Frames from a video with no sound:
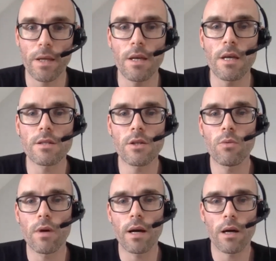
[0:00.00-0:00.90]

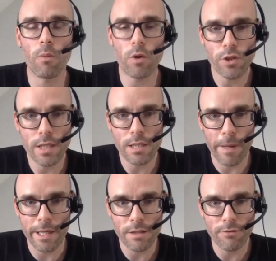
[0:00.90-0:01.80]
So watch this
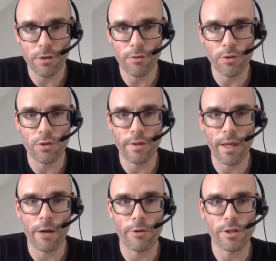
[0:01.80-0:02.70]
space for the future of the
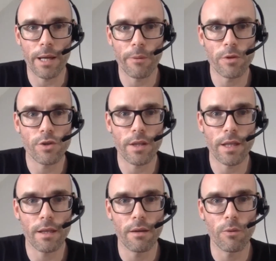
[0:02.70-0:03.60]
Irish language. I
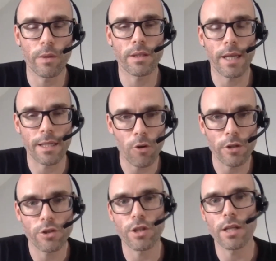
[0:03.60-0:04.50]
think with
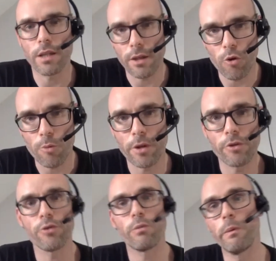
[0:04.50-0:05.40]
technology and the European
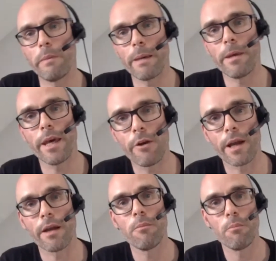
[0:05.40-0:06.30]
Union, we may be
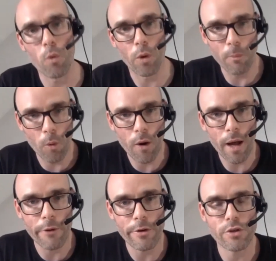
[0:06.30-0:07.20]
hearing more and more
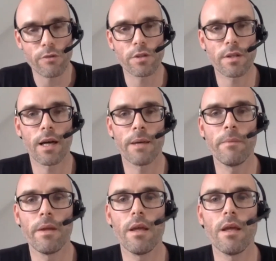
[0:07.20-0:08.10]
Irish over time,
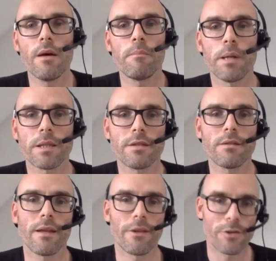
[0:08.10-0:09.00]
but
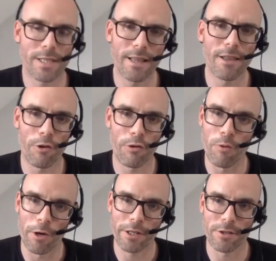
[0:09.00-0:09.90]
there's still a lot of
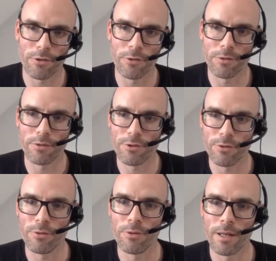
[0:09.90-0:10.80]
work to do
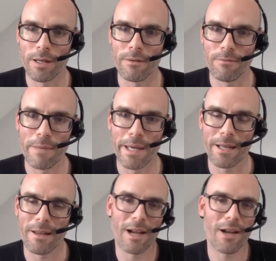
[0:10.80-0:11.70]
to make
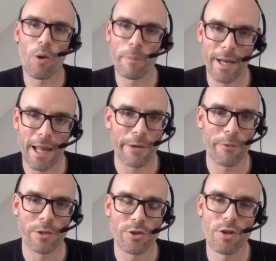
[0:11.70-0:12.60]
it a common
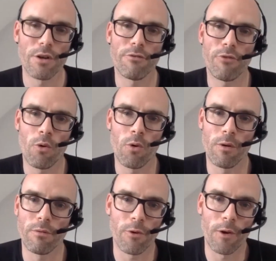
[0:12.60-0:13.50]
language for
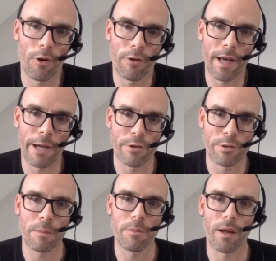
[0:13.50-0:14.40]
a lot of Irish
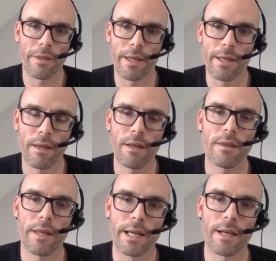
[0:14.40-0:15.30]
people. I think
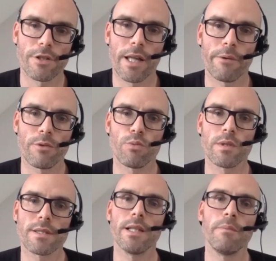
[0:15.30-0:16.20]
the English language will
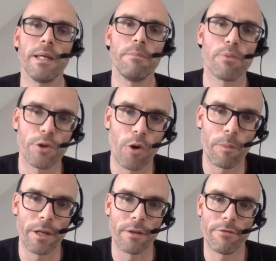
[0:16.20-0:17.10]
still be
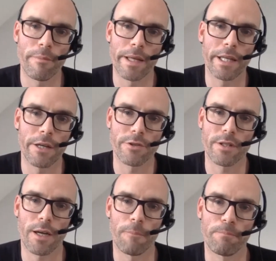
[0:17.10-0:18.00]
predominant for many years
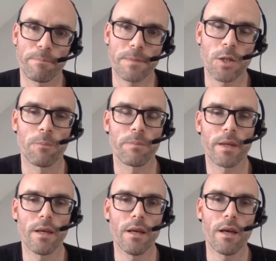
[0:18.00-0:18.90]
to come. So,
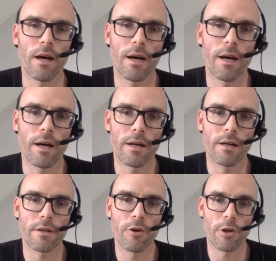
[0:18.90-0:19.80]

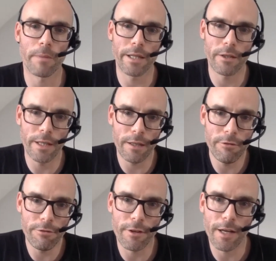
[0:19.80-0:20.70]
Gora
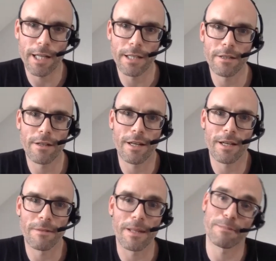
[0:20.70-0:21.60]
Maichagiv, and
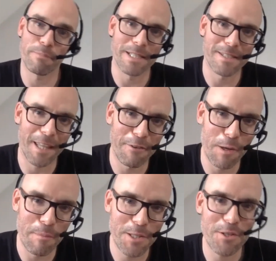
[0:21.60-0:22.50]
that means thank you
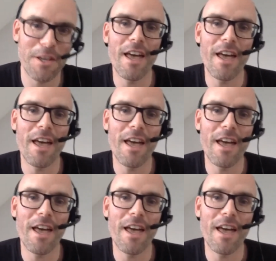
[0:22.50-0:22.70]
very much.